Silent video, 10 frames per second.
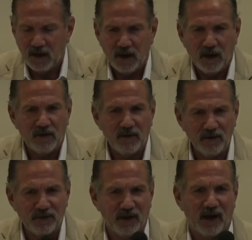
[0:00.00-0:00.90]

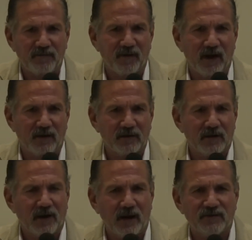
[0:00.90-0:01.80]
Another thing I found,
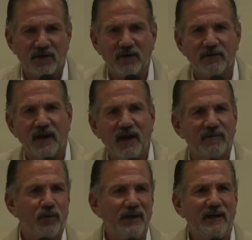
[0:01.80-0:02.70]
I started to have
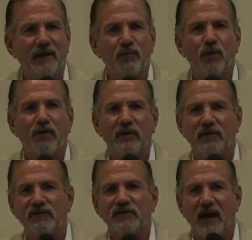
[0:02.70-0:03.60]
the weekend
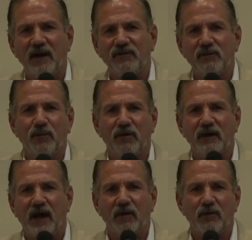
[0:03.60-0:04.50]
warriors, guys who weren't
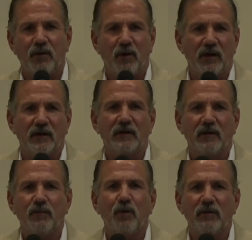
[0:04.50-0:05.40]
alcoholic or
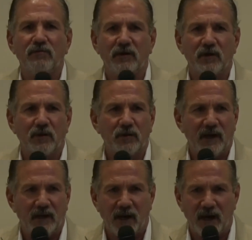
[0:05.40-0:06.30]
weren't real
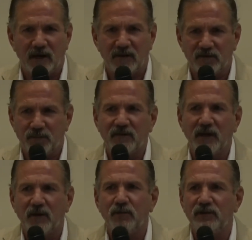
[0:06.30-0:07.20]
cocaine addicts, but
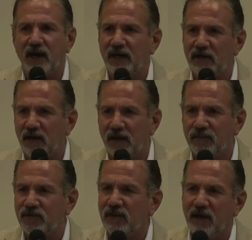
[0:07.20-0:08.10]
they owned
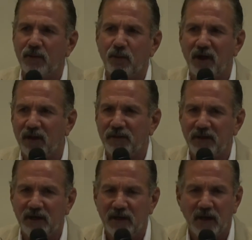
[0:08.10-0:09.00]
nightclubs or they were wealthy.